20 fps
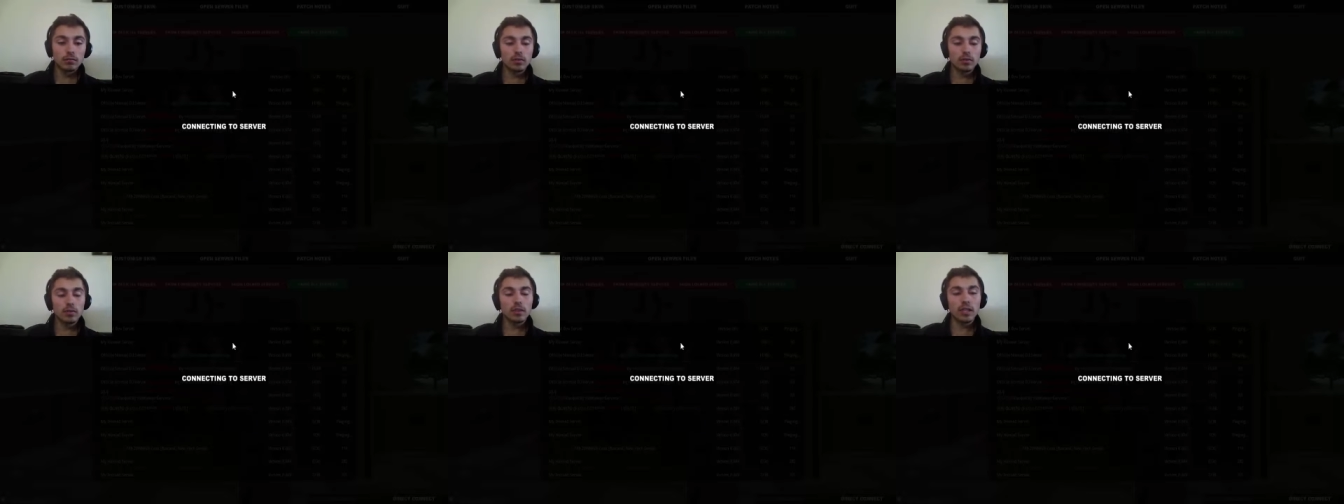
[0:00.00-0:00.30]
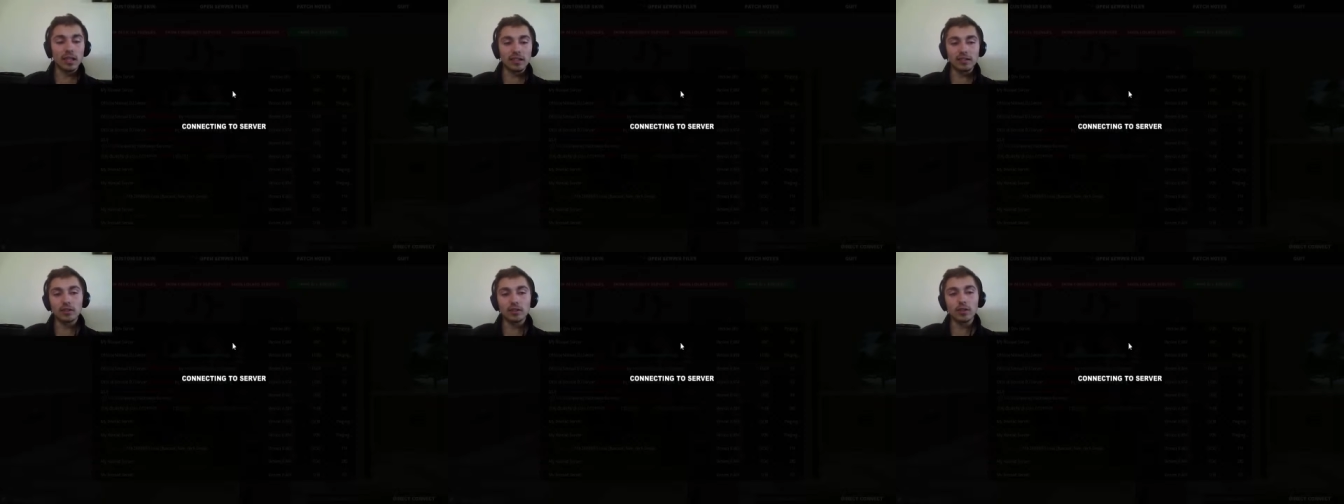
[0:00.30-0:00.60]

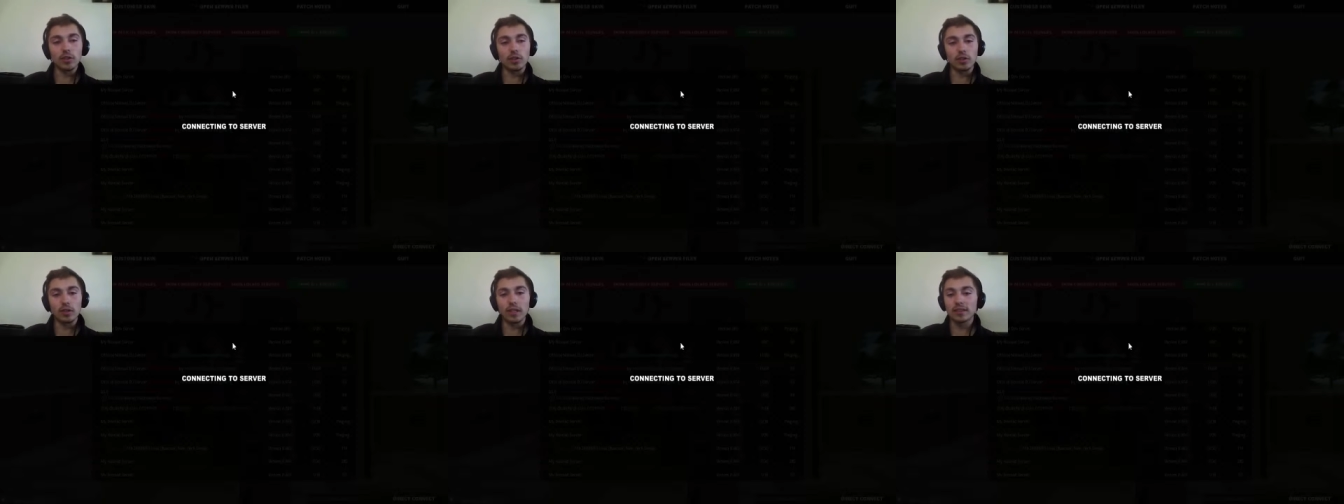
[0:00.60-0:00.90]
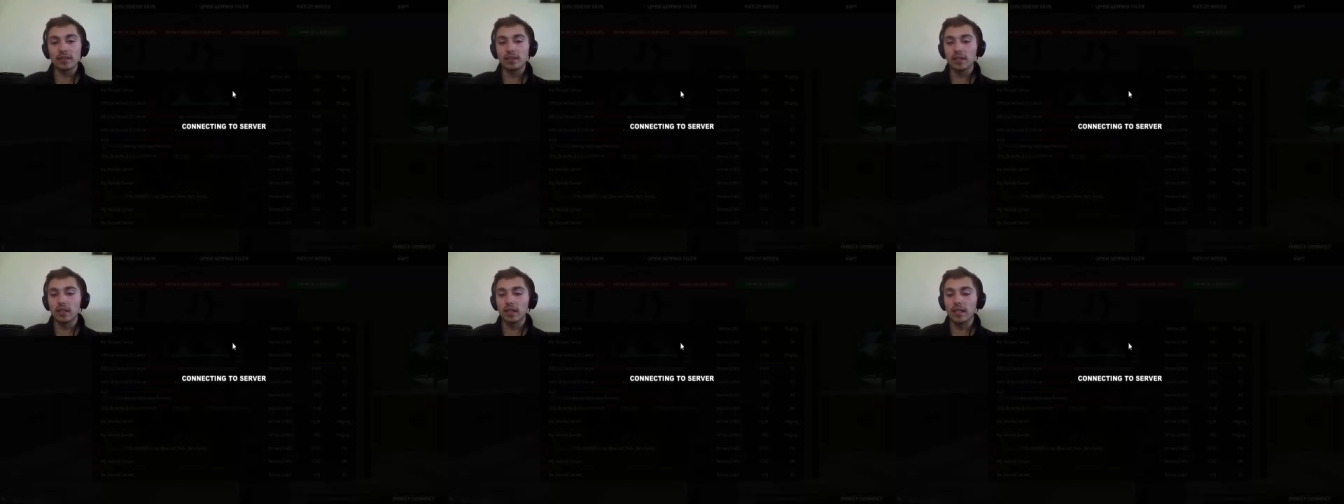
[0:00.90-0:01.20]
let's do
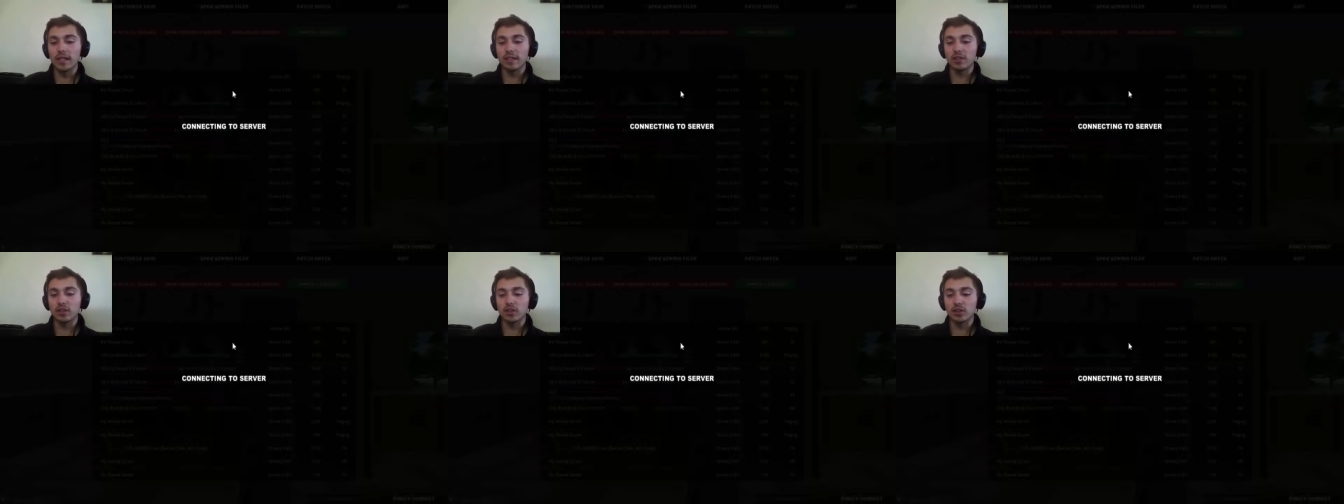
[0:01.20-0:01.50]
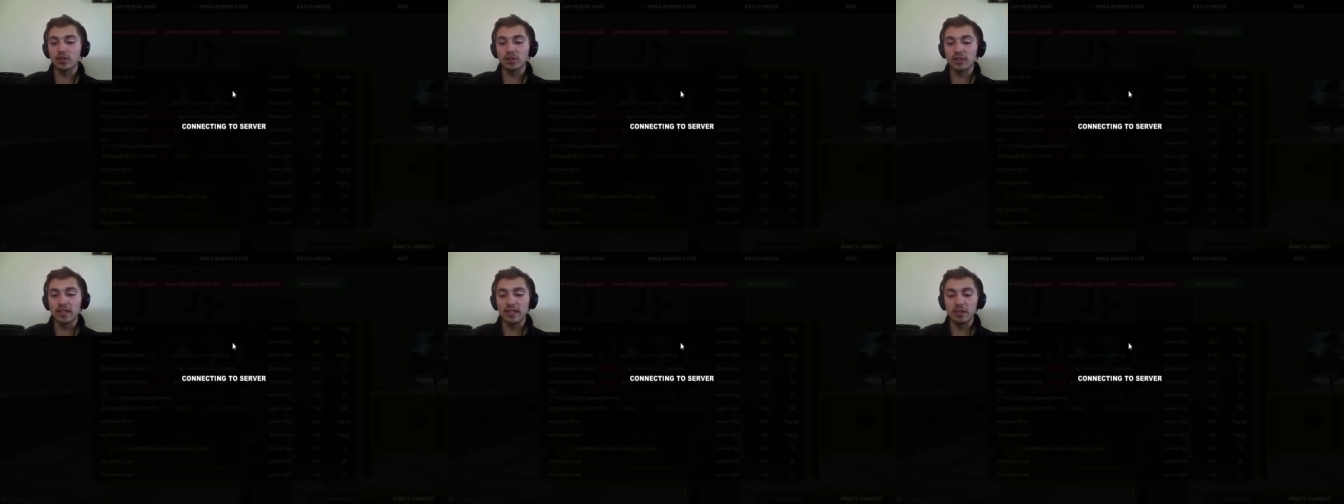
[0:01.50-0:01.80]
this and let's
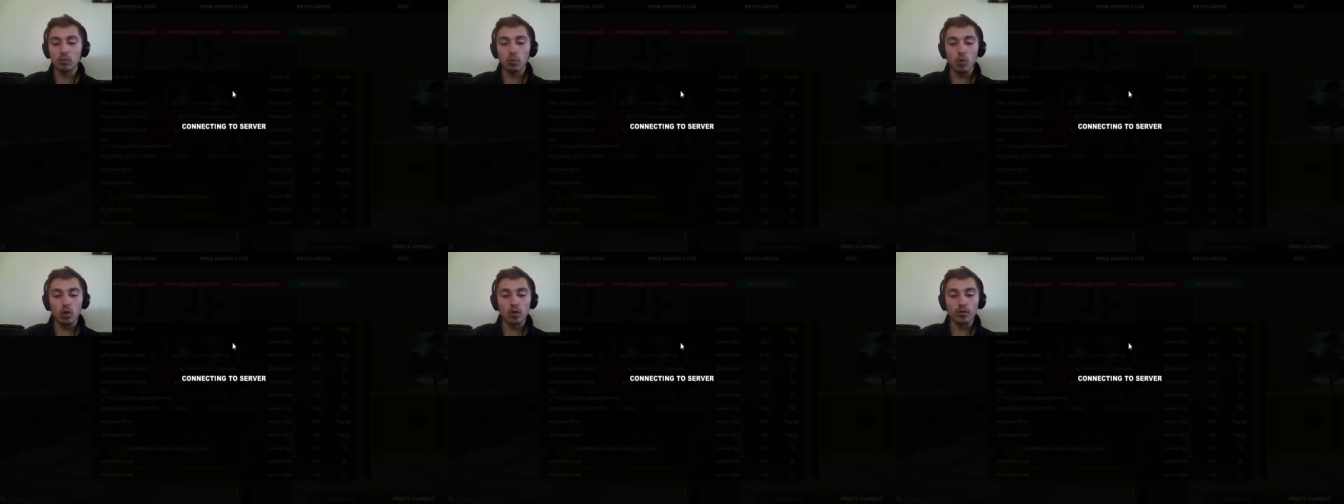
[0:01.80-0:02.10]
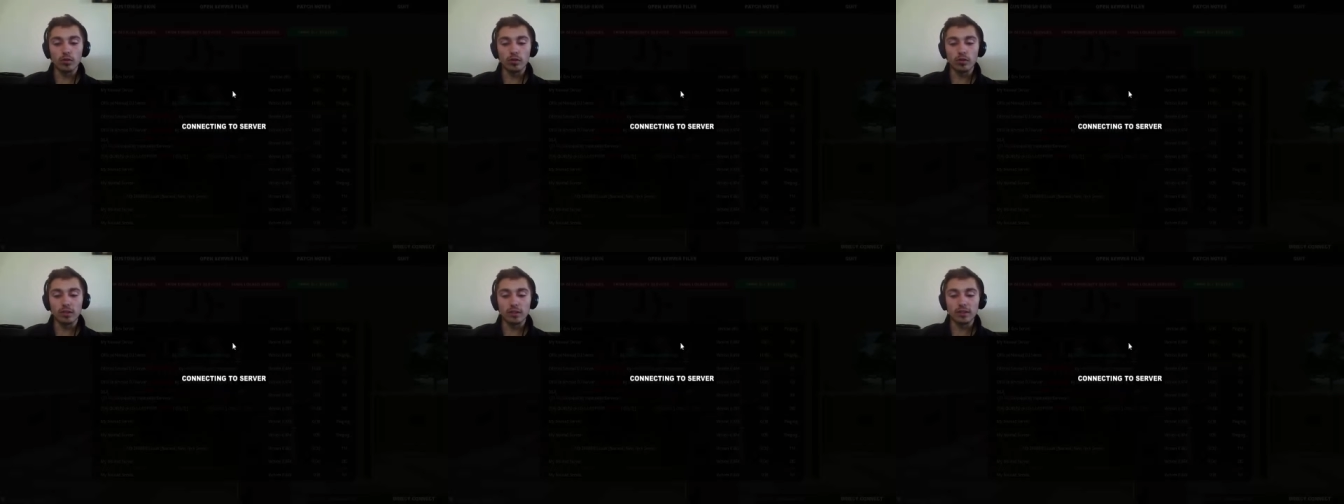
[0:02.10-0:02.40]
just see what
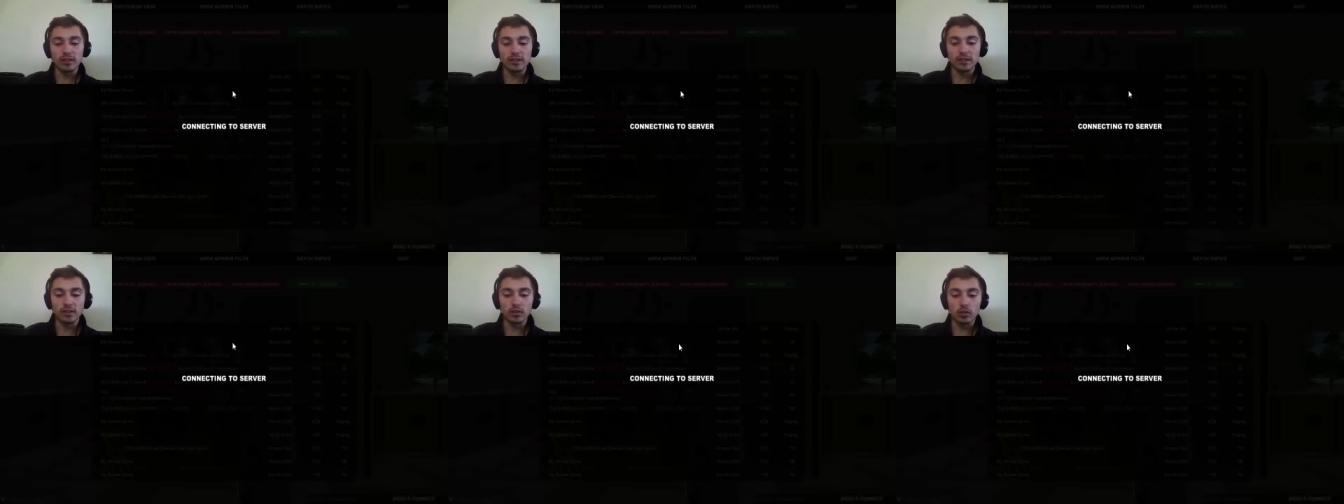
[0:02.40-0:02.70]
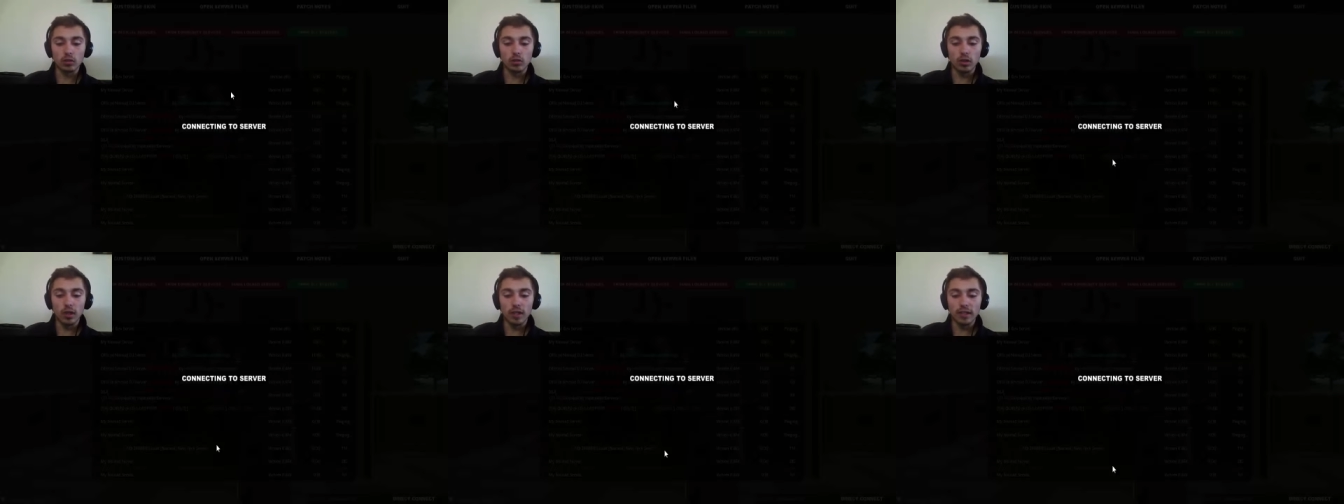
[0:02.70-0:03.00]
this is all
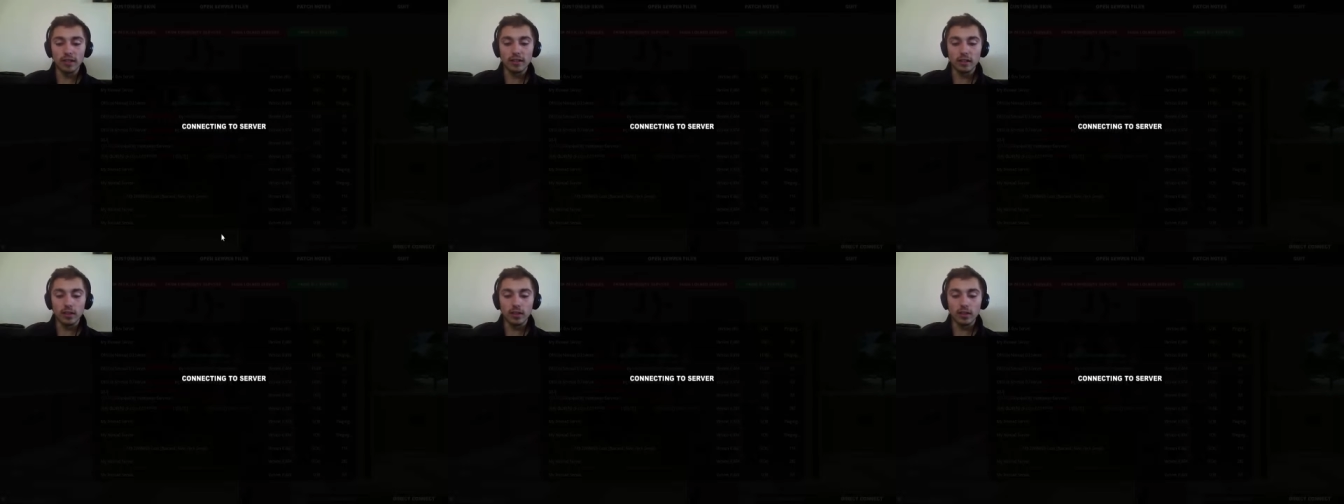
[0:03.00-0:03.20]
like.